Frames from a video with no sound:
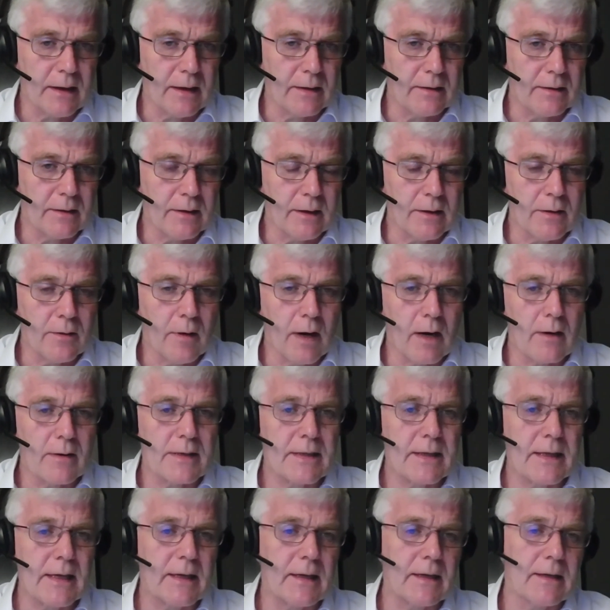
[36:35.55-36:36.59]
And you are
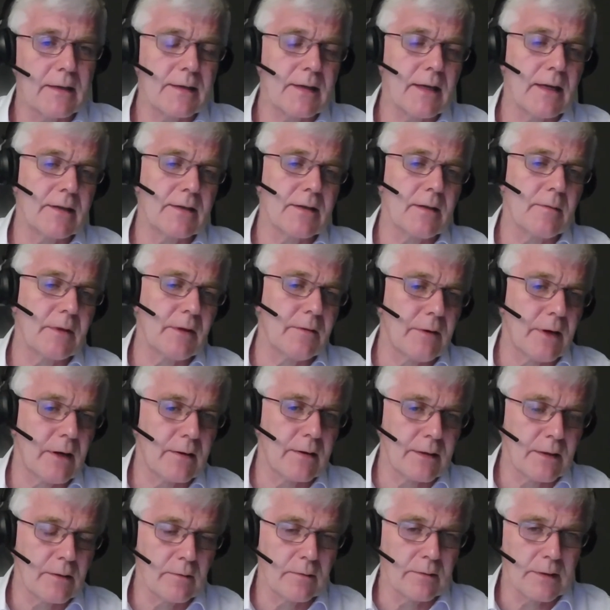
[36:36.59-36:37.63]
seeing in, say, some of the fire
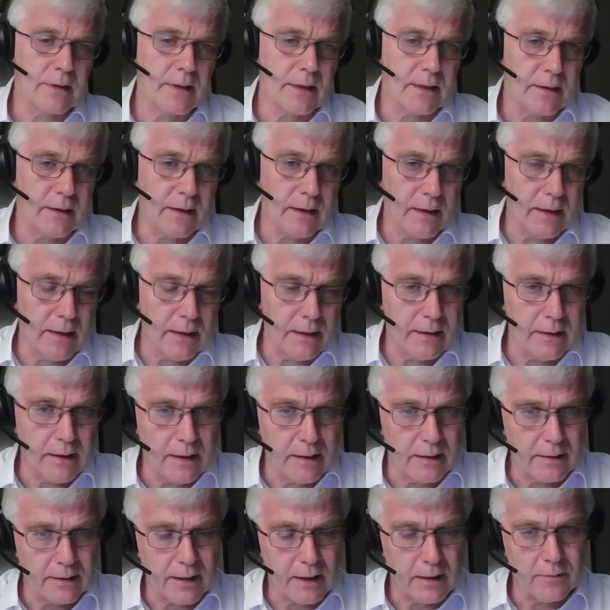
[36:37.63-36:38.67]
zones
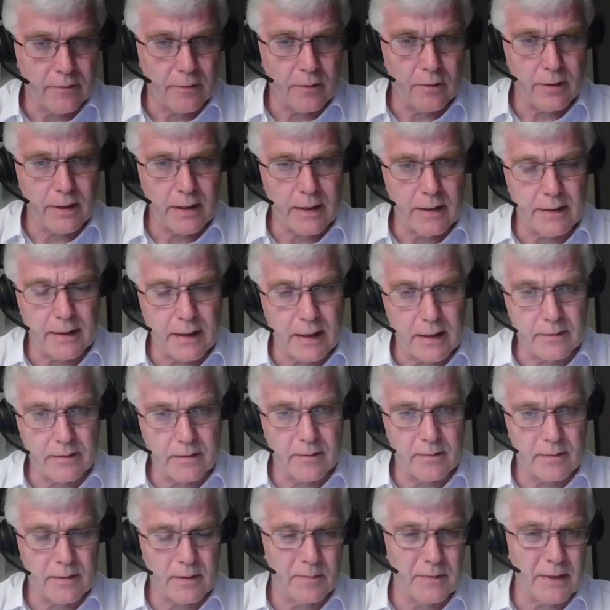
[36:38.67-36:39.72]
in California, and that
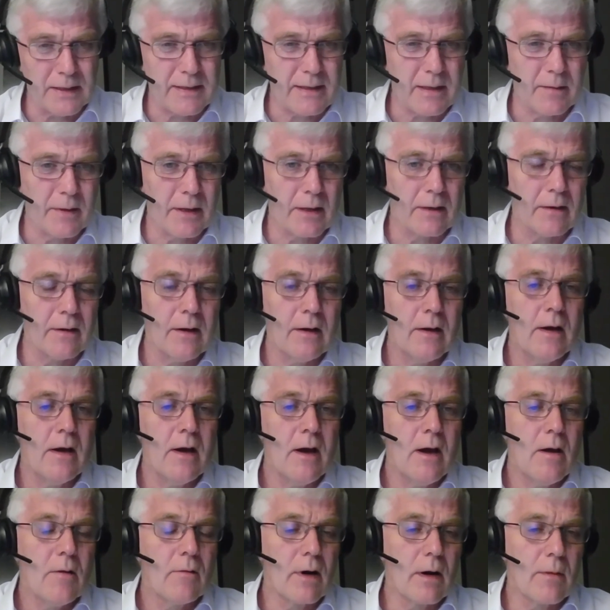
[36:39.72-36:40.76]
something similar,
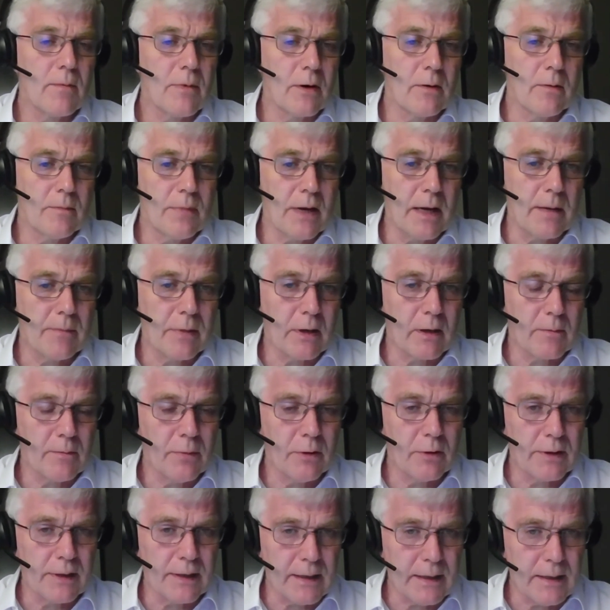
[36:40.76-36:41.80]
where people are
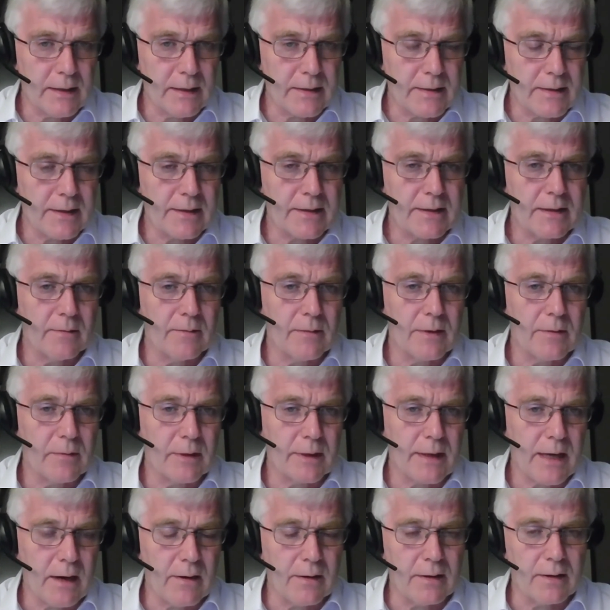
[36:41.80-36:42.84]
putting in a system that
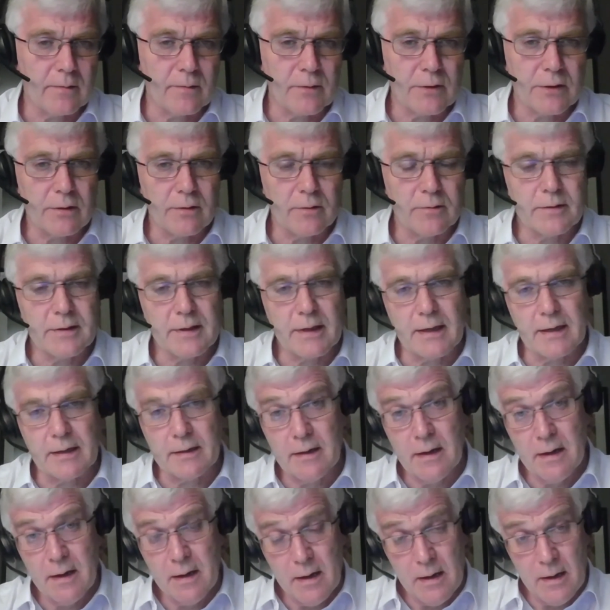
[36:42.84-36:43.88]
will carry them through,
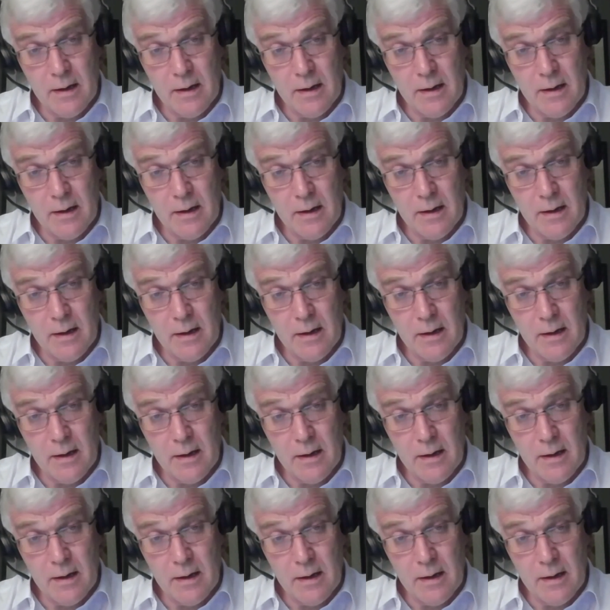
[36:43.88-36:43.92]
say,